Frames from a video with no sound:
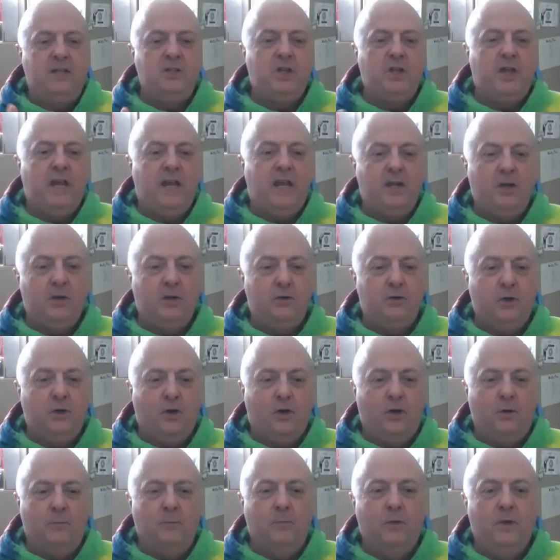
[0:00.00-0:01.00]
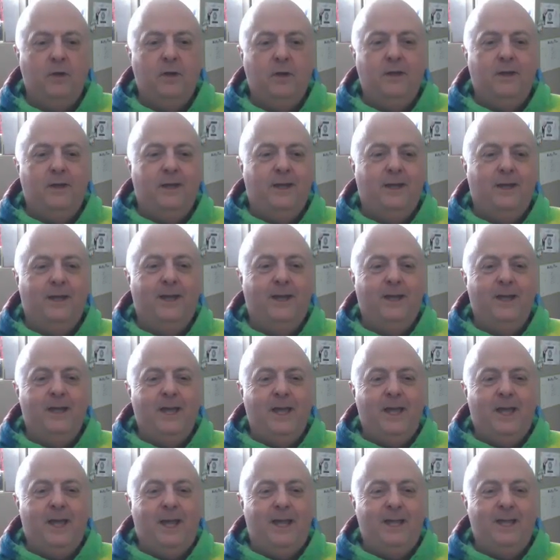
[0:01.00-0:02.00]
educated term. Yeah.
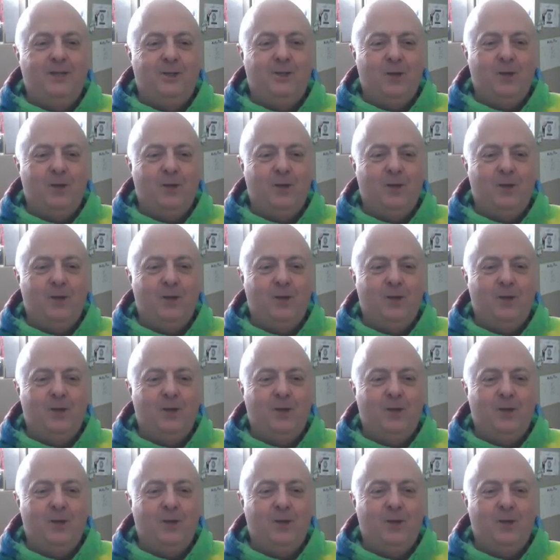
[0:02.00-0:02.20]
You talk